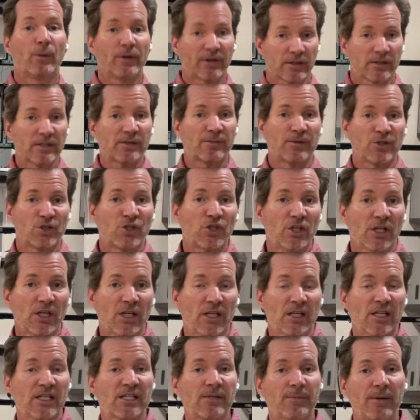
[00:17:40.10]
with this
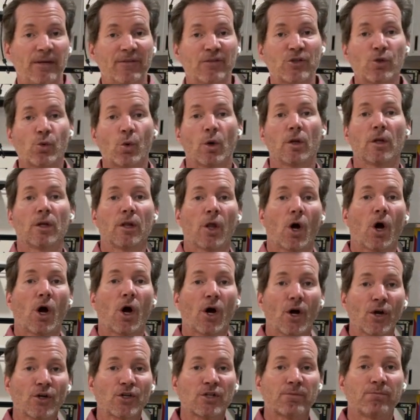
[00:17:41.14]
machine is to be able to do a
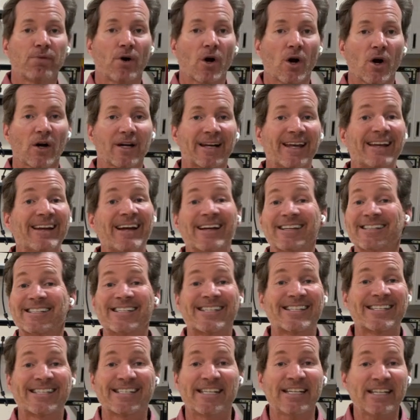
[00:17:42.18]
large part and not
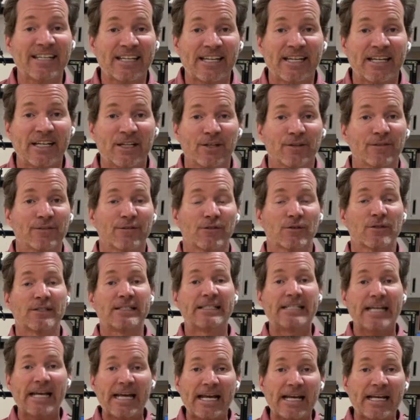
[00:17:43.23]
sit here for
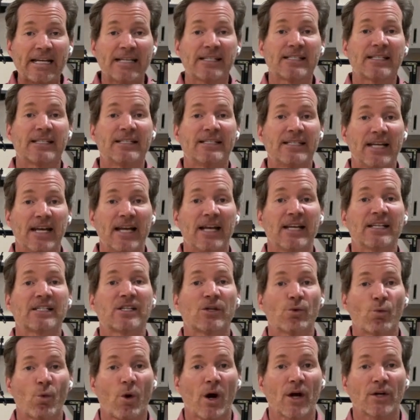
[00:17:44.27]
days and days
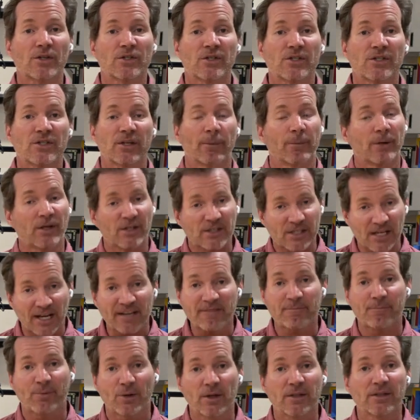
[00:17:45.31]
and watch this thing, because
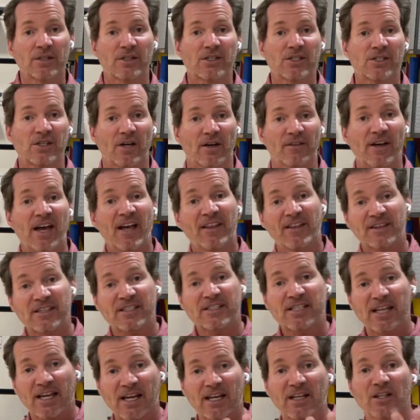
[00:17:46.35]
I've printed stuff that's
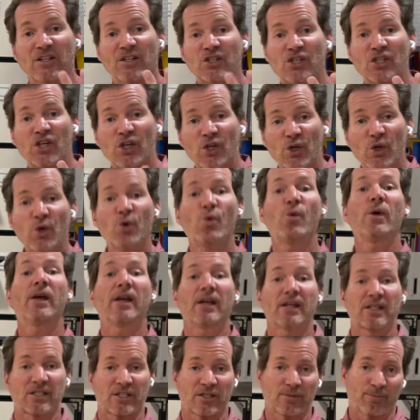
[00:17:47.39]
taken 2
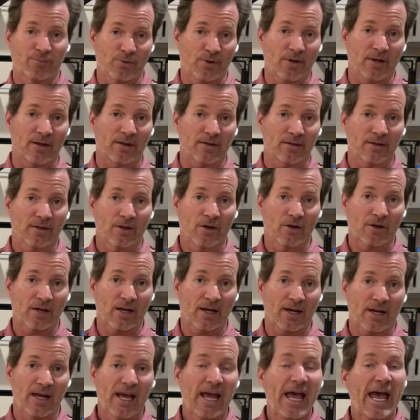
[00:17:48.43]
weeks to print,
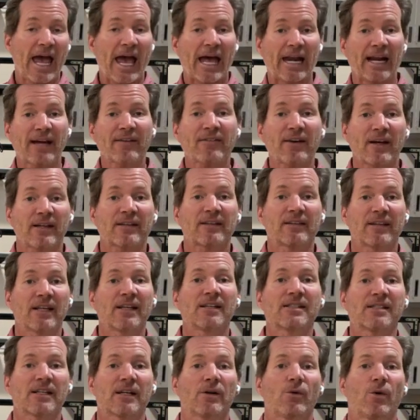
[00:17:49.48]
okay? And I've got
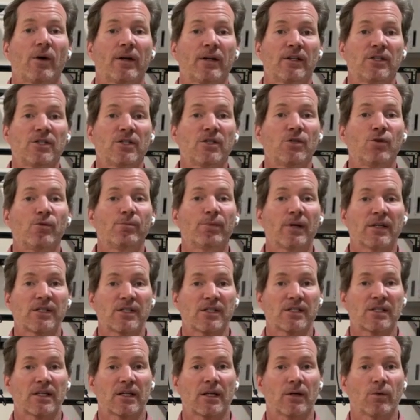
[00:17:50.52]
things that I want to do,
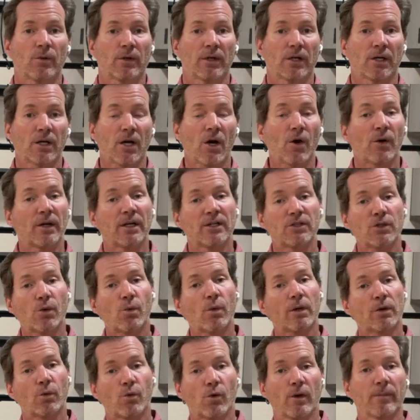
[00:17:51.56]
places that I want to go, and I don't
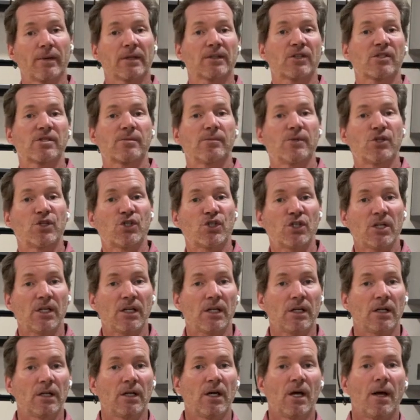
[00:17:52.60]
want to worry about this
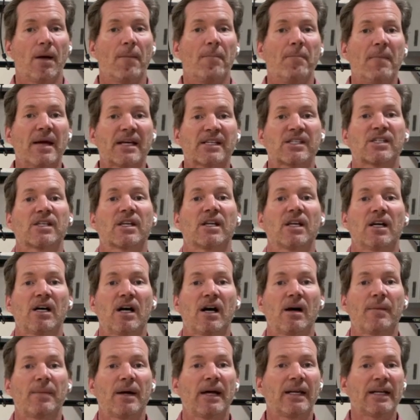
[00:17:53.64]
machine messing
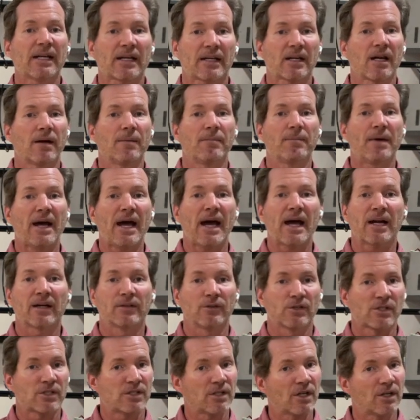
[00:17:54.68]
up and that come back
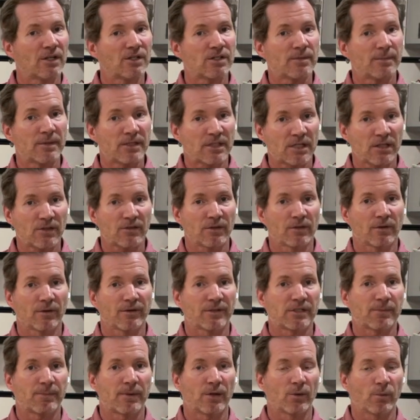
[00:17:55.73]
and there's tons of material
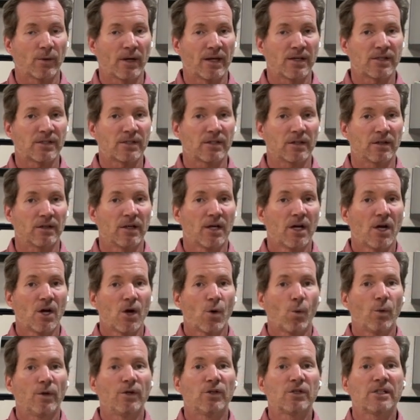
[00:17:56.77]
that's been wasted.
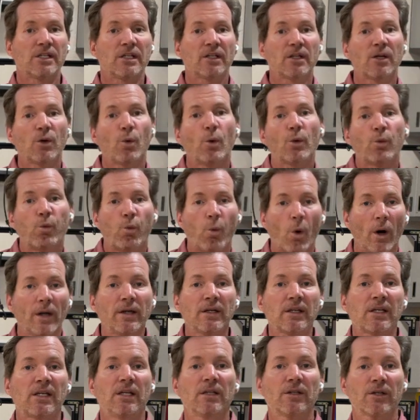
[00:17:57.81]
When you're dealing with
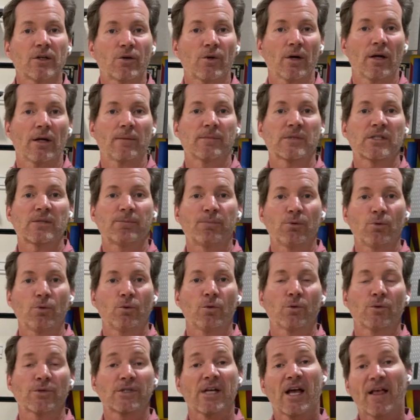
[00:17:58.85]
1 kilogram
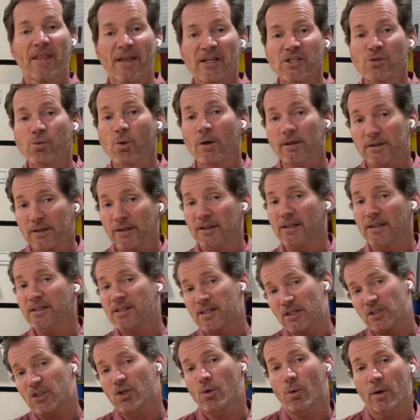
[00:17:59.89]
spools, that's one thing, that's
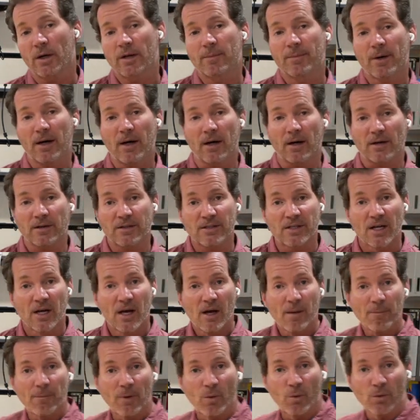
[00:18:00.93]
like 20 bucks.
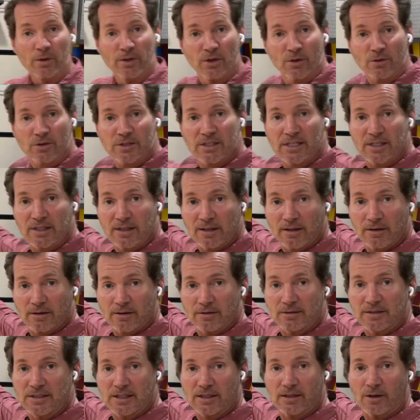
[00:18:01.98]
But when you're
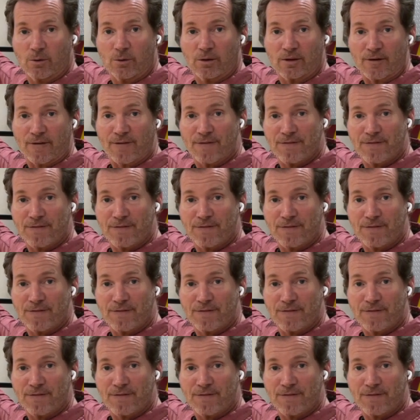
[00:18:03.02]
dealing with a